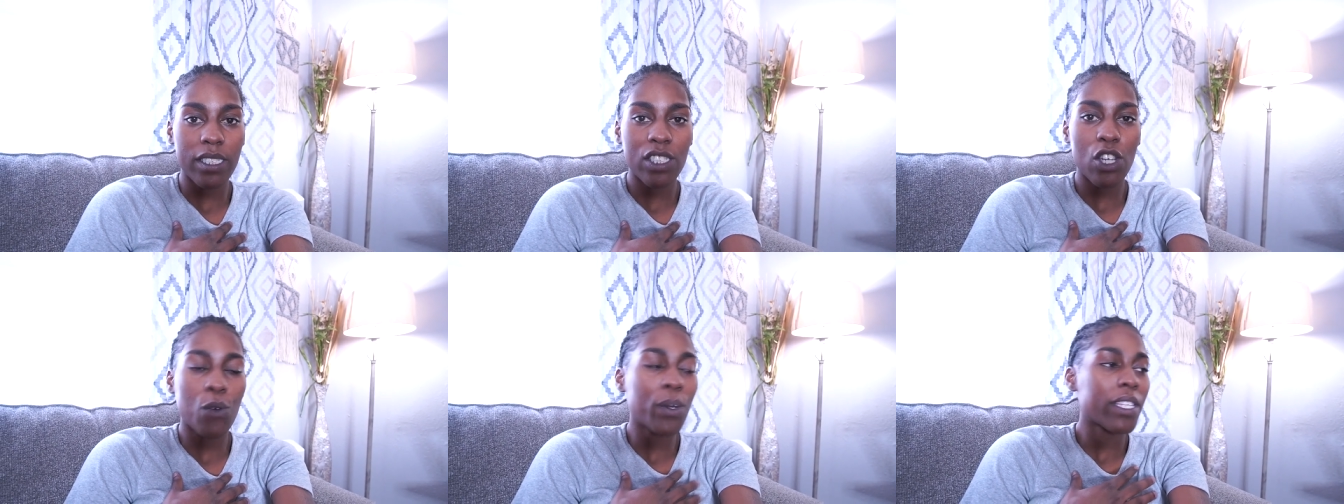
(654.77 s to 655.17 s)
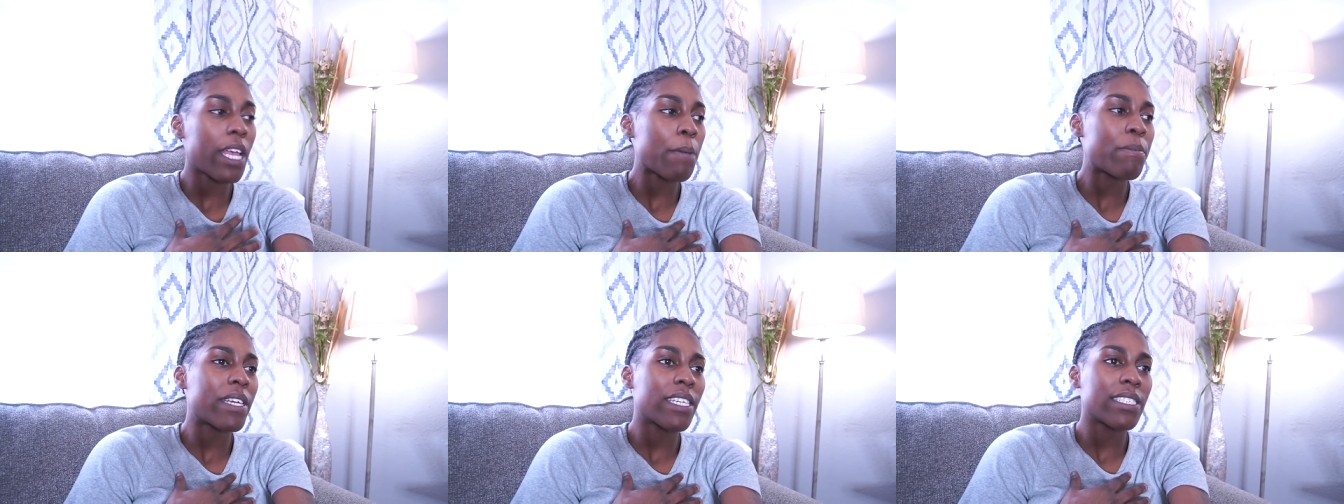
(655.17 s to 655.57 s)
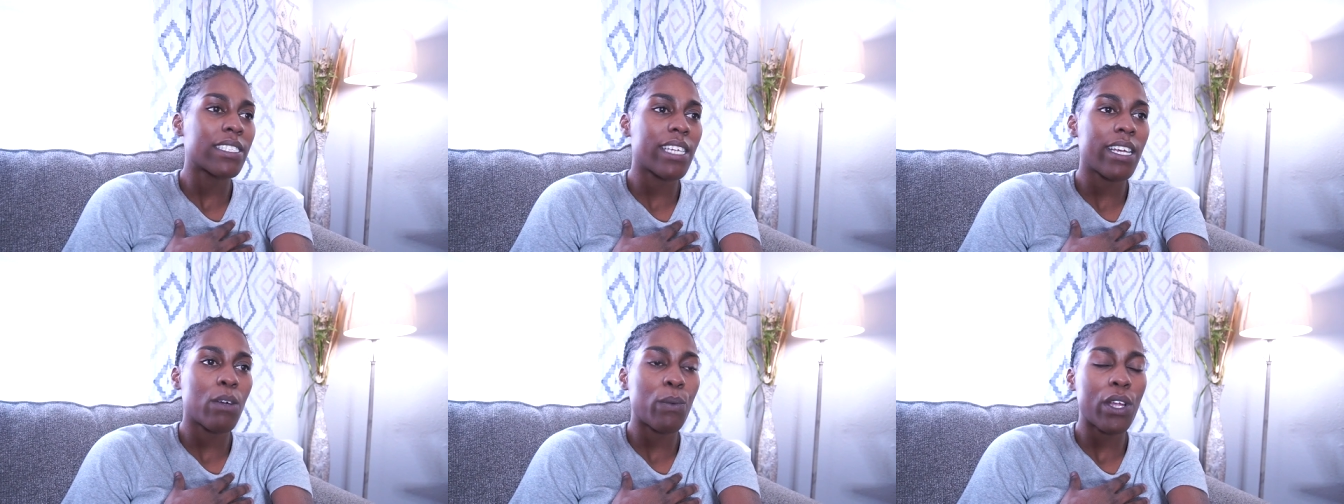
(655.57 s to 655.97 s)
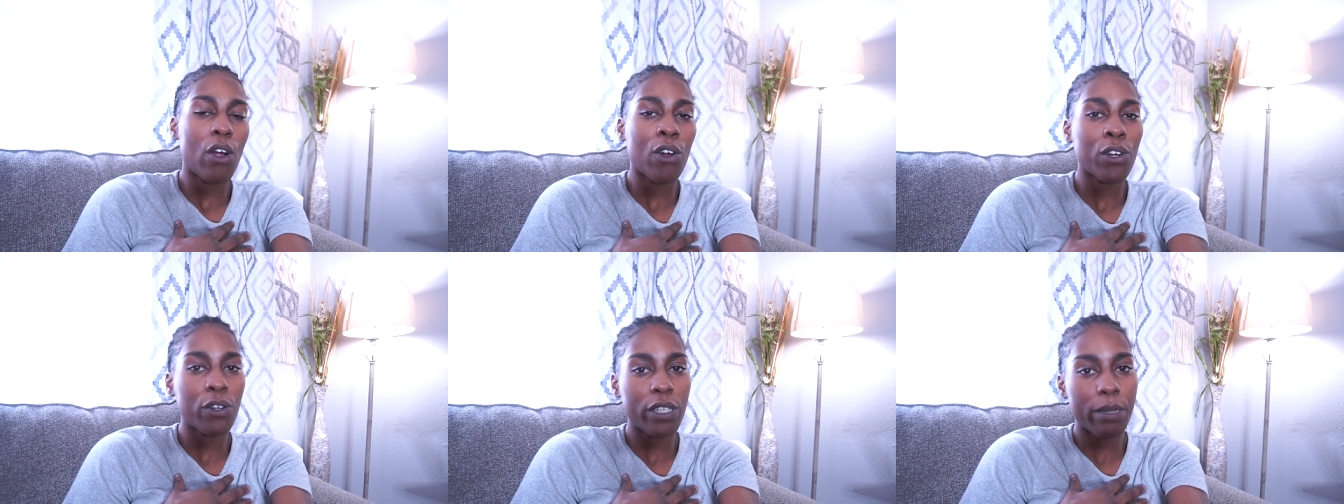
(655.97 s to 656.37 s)
So with that being said, we
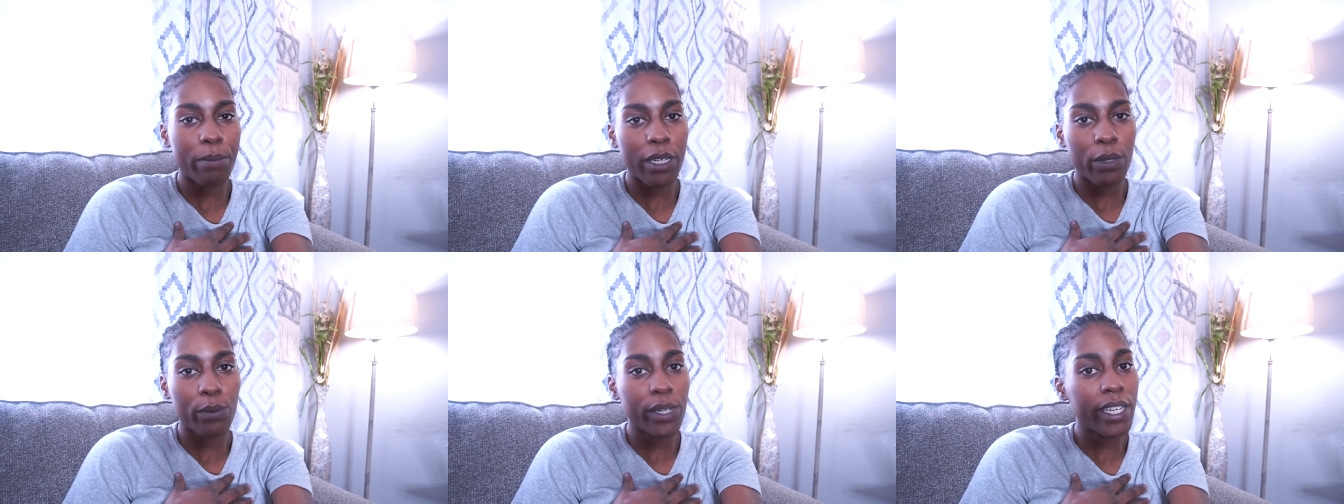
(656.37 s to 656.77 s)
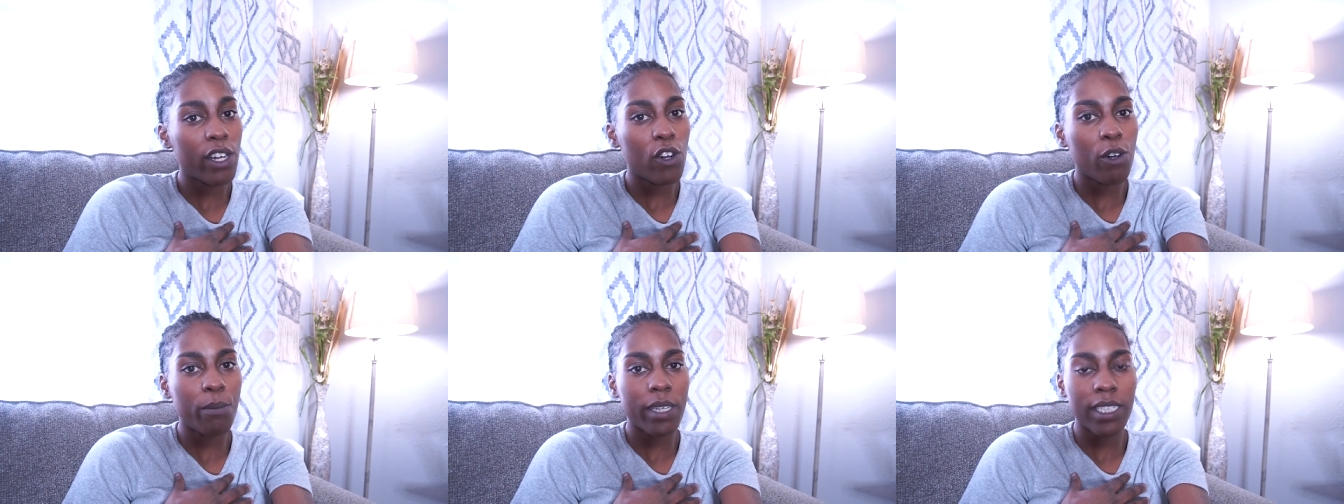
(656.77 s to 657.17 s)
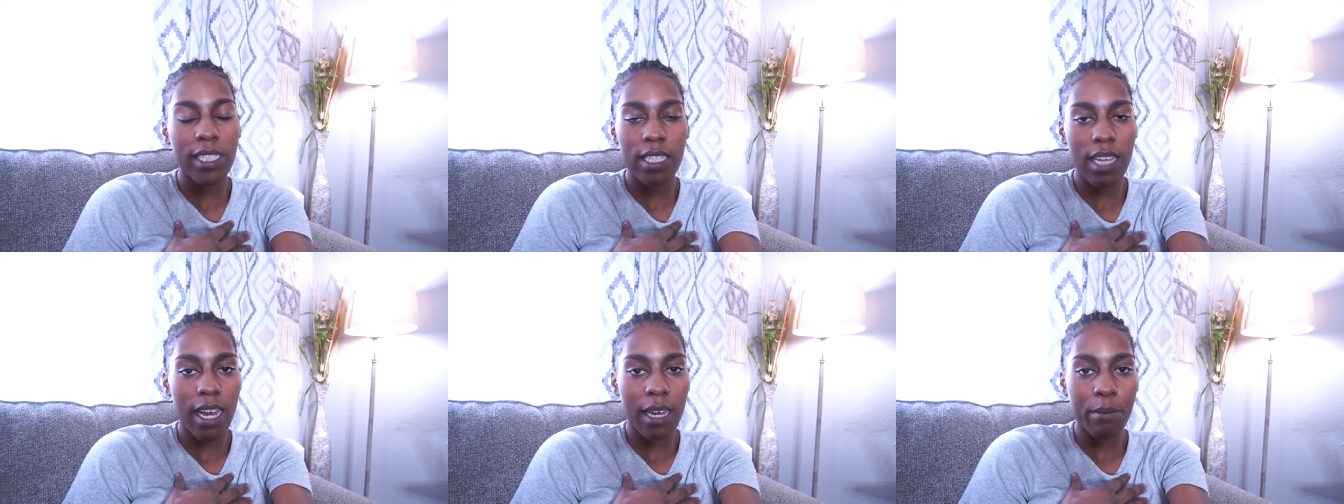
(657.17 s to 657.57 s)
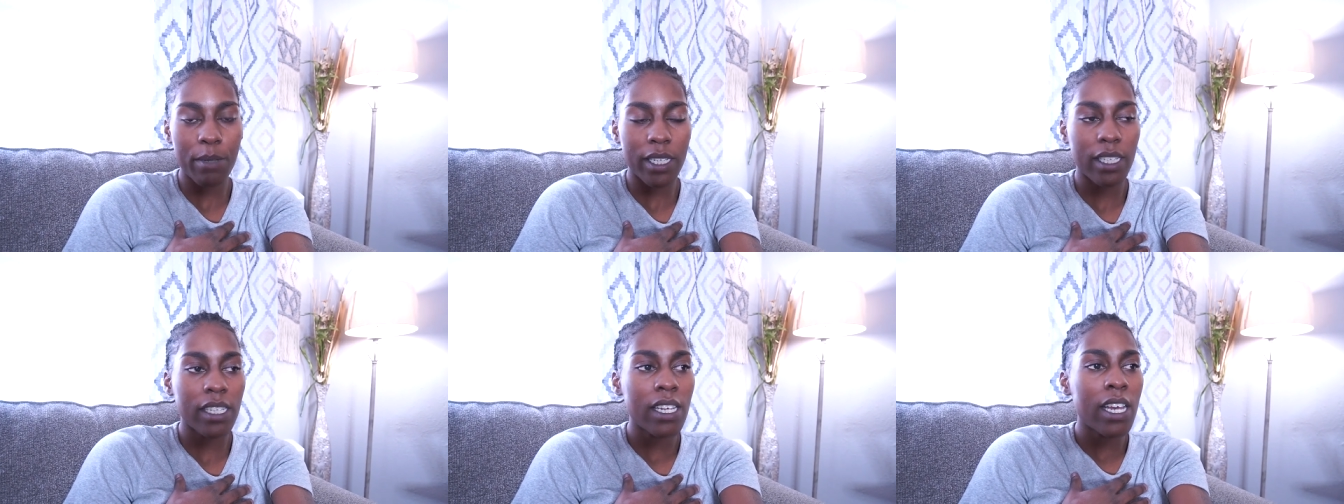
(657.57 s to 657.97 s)
are going to be rehoming
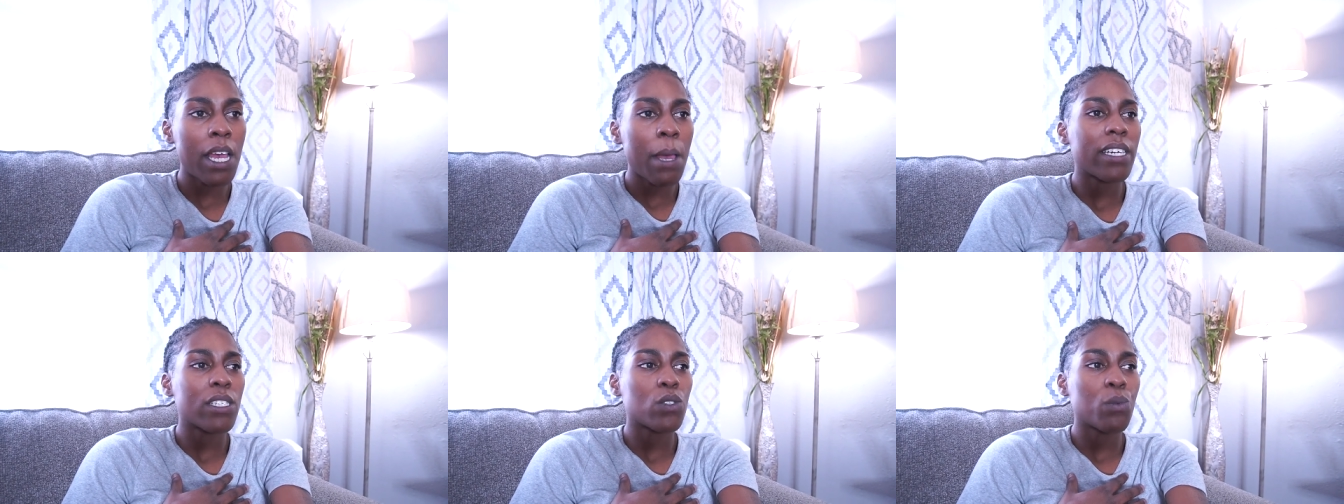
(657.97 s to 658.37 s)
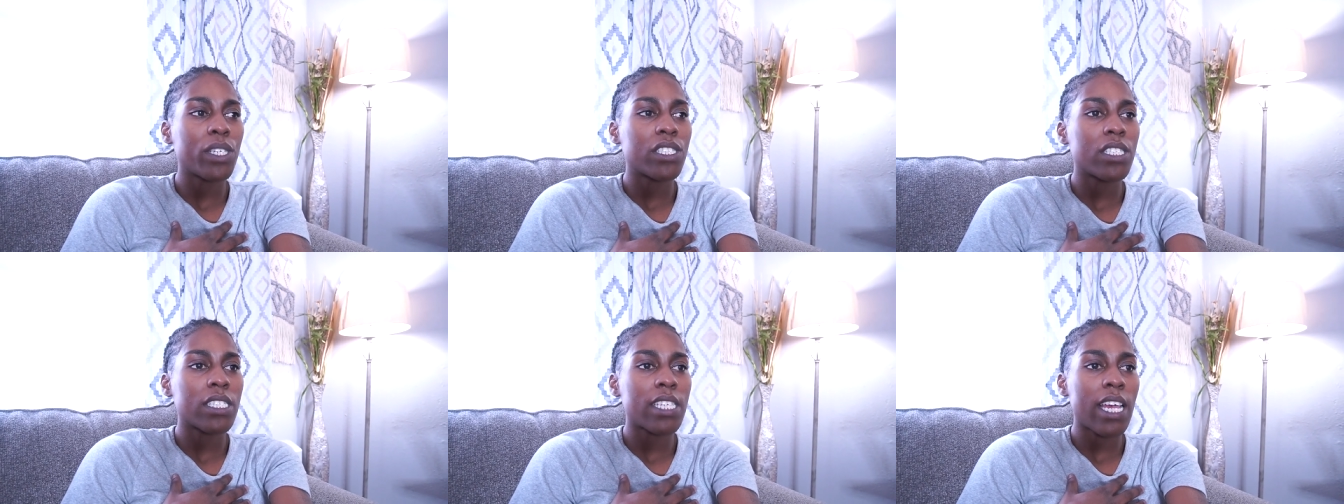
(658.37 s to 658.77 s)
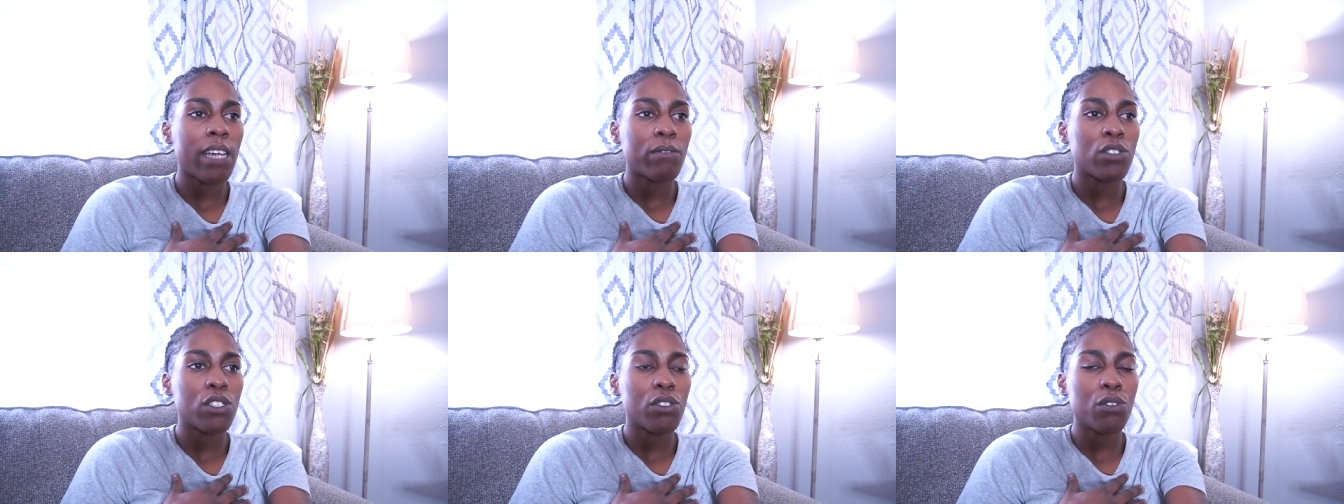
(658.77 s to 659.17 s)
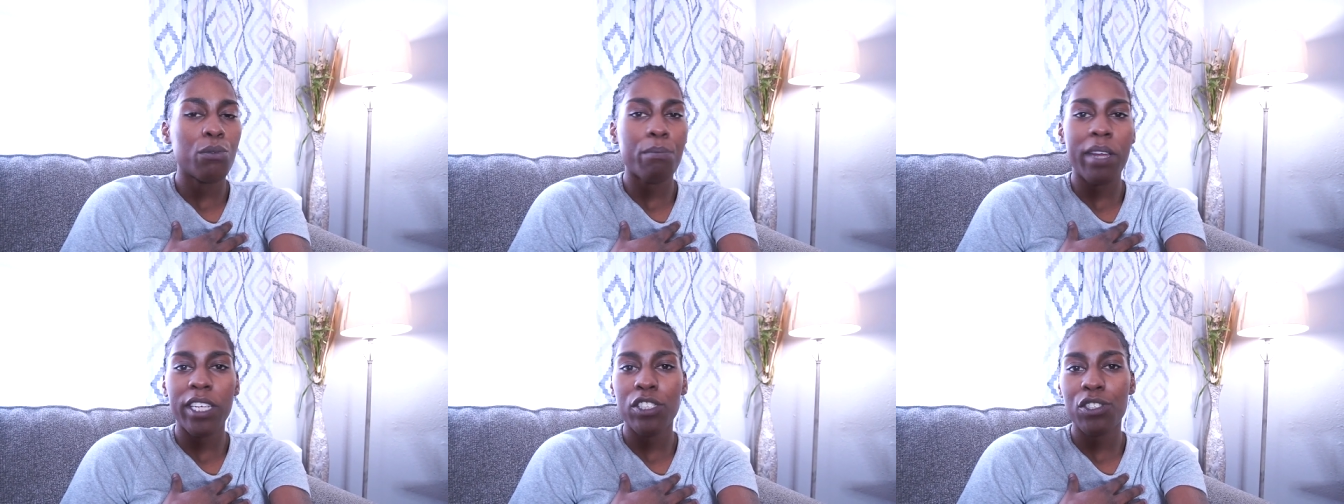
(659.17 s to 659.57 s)
Simon because we just have to
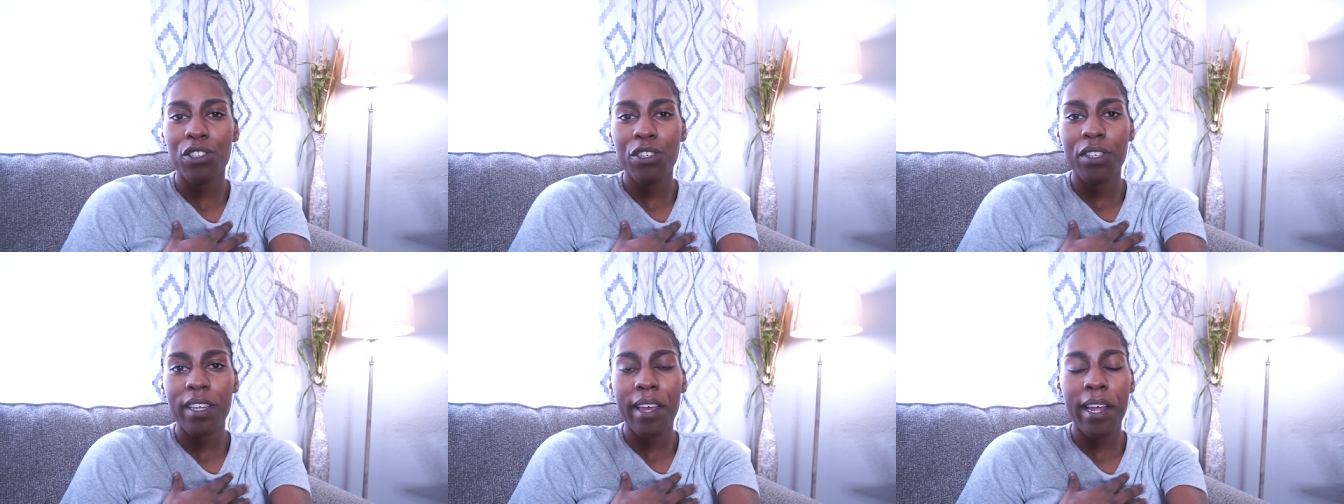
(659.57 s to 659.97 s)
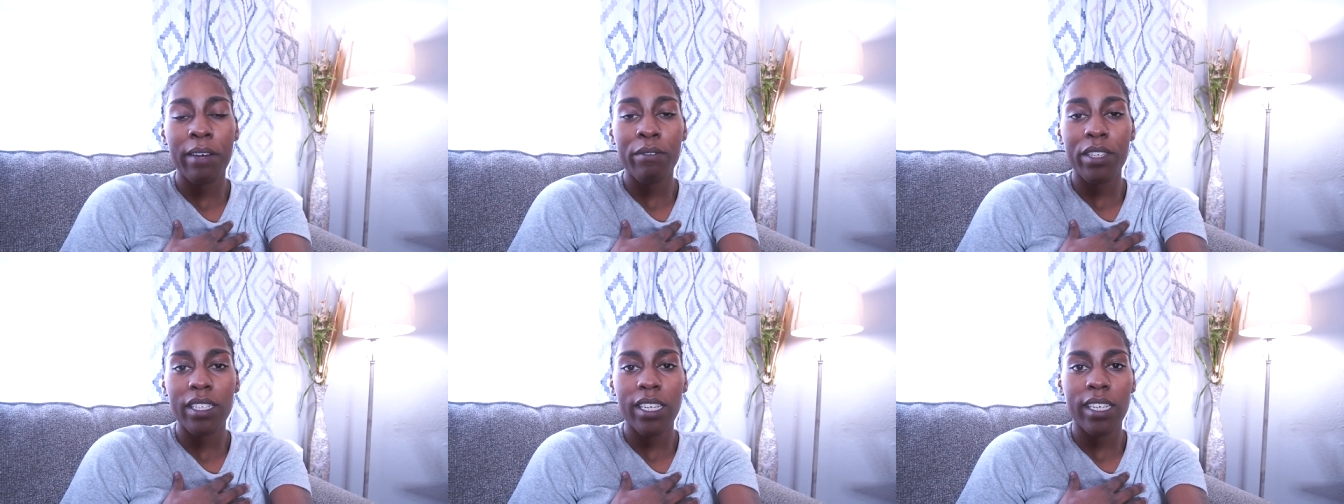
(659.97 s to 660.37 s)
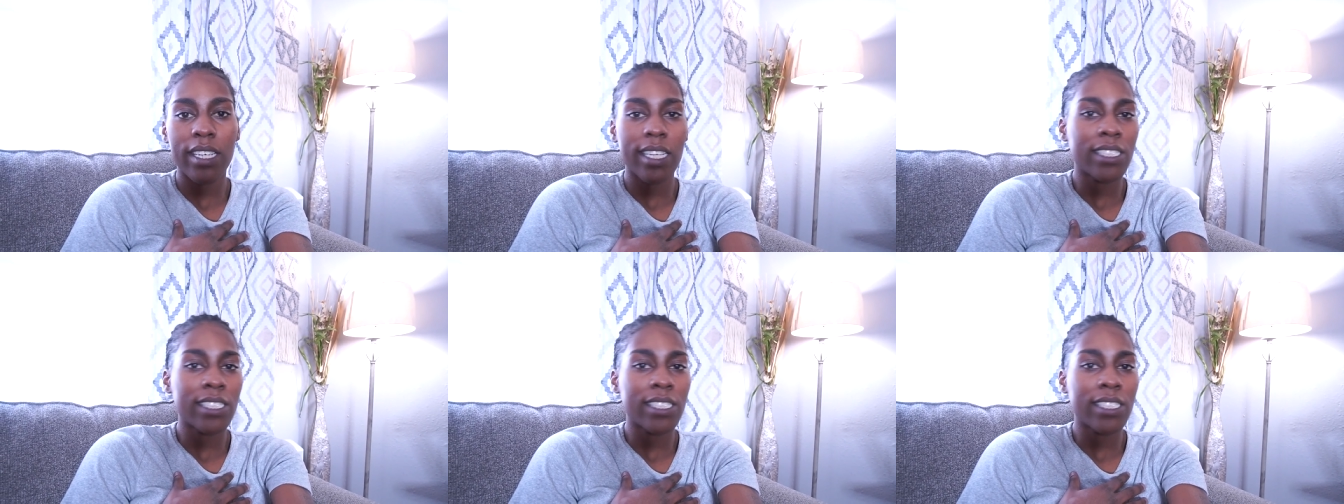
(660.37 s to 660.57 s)
make sure that everything